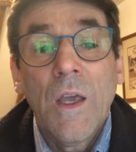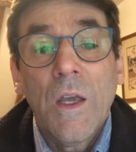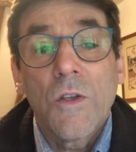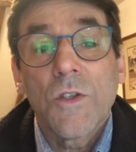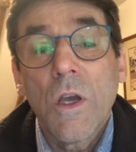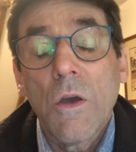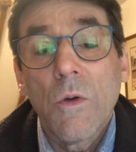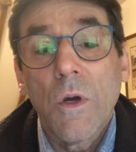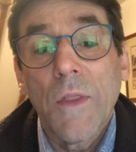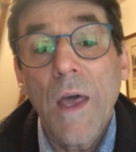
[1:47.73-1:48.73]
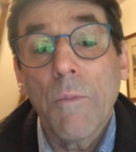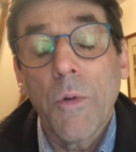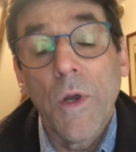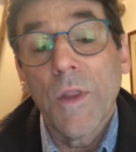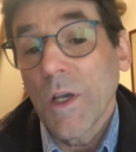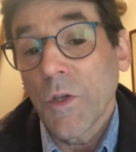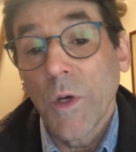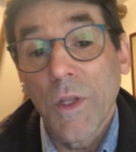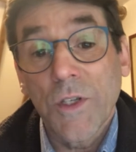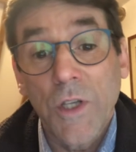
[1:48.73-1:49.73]
So at that point, that's
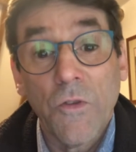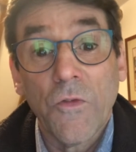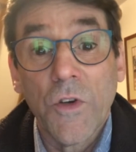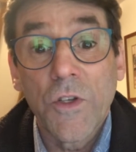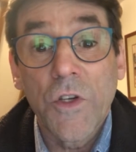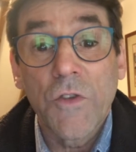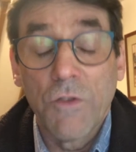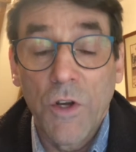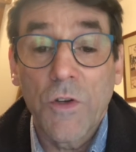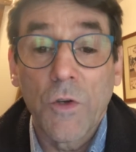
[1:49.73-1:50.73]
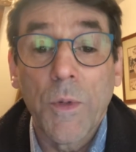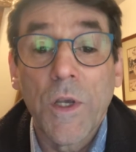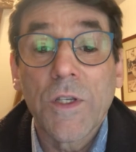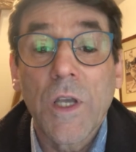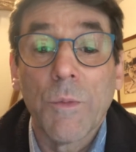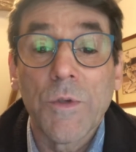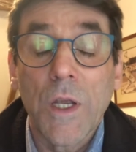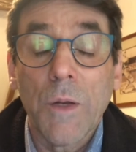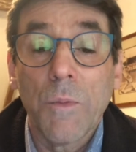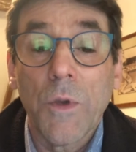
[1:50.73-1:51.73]
where the self versus traditional piece comes
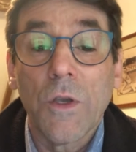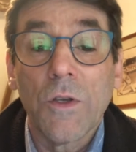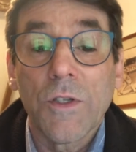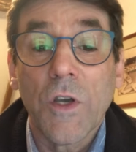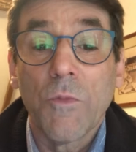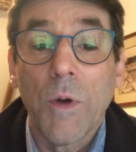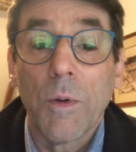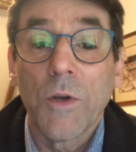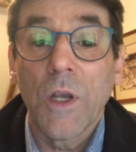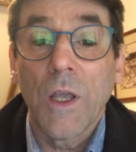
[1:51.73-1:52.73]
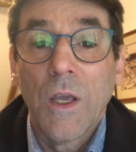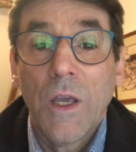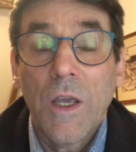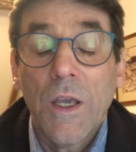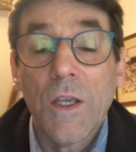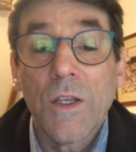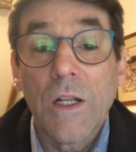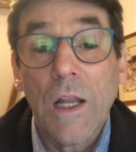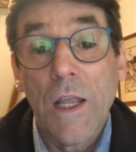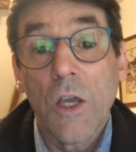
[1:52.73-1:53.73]
in, because self-publishing is
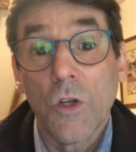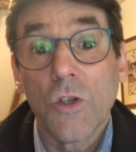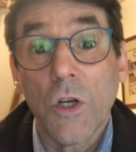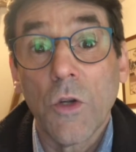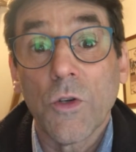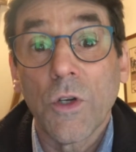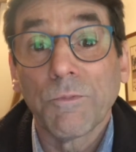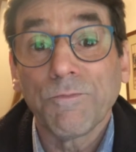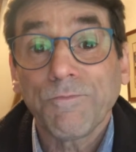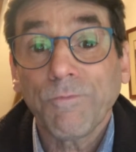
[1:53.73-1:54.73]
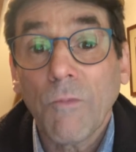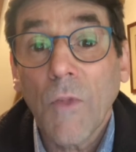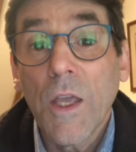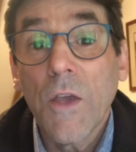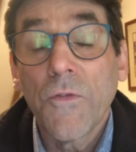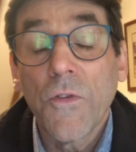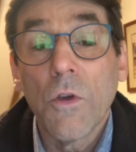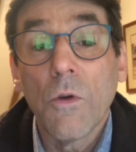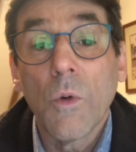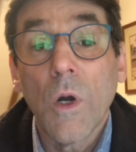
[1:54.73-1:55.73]
clearly a good solution if
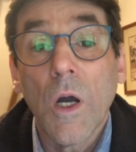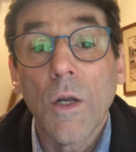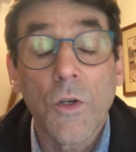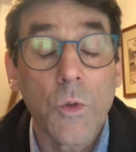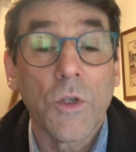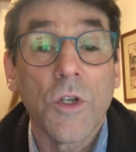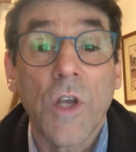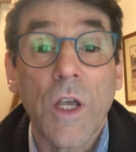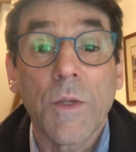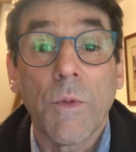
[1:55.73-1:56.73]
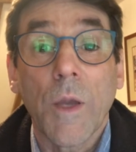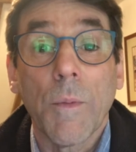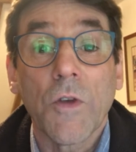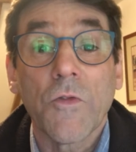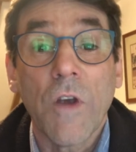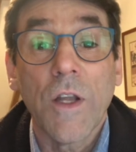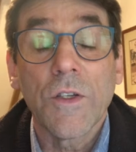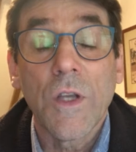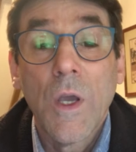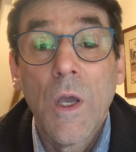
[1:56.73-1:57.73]
you just want to share something amongst
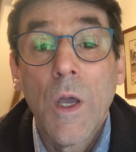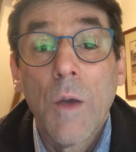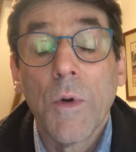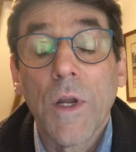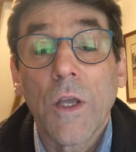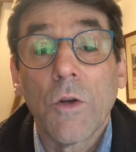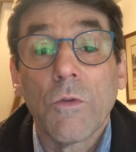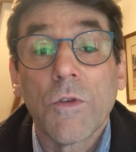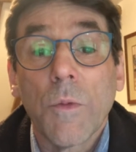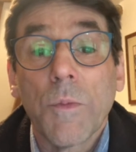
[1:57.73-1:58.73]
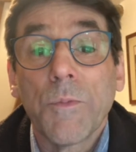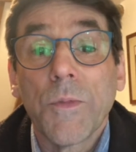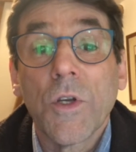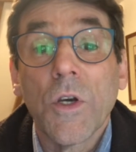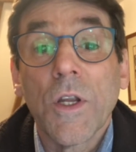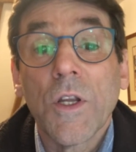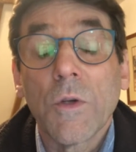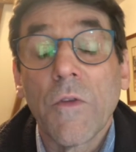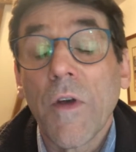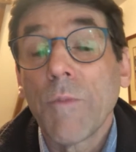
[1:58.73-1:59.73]
friends, but it can also turn into
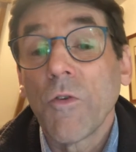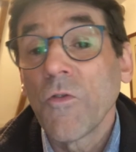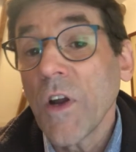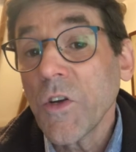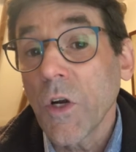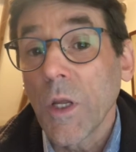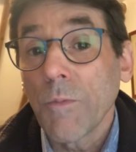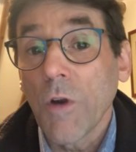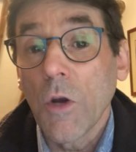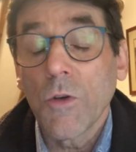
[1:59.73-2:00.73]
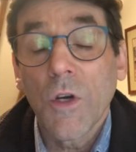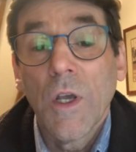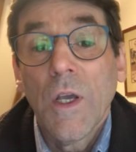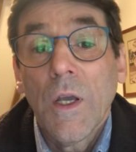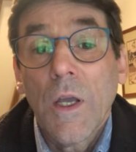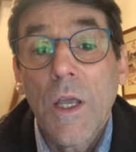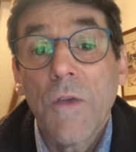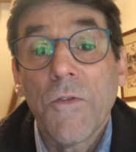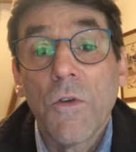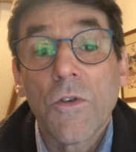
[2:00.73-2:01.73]
a very professional approach
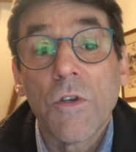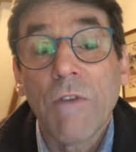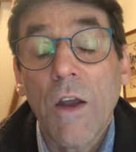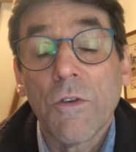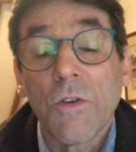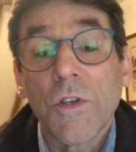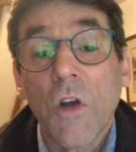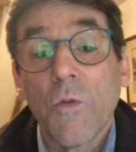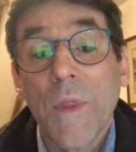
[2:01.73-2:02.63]
if you surround yourself with